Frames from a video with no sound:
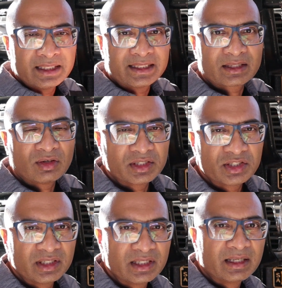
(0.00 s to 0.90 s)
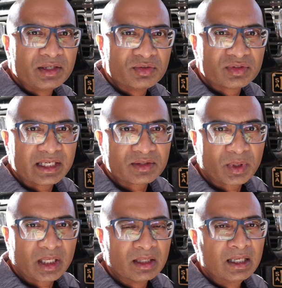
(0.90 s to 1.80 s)
technology used as
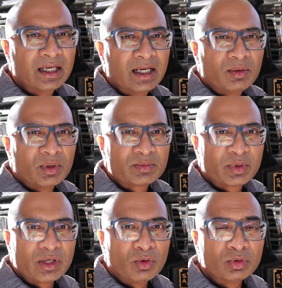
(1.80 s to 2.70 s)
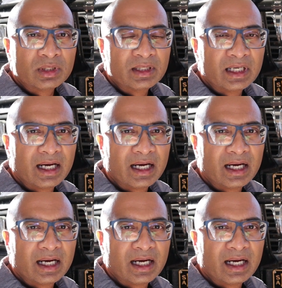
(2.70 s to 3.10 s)
well was pretty old